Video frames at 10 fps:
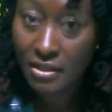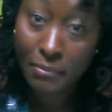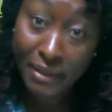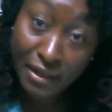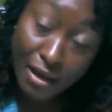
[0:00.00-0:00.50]
They
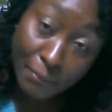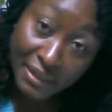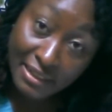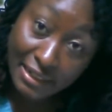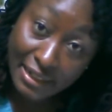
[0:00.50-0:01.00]
may not
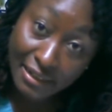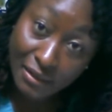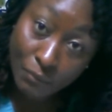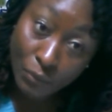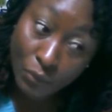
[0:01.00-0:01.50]
be
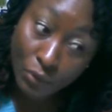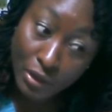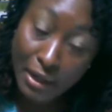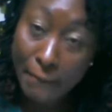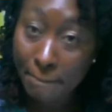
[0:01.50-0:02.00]
Canadian
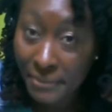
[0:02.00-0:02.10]
born,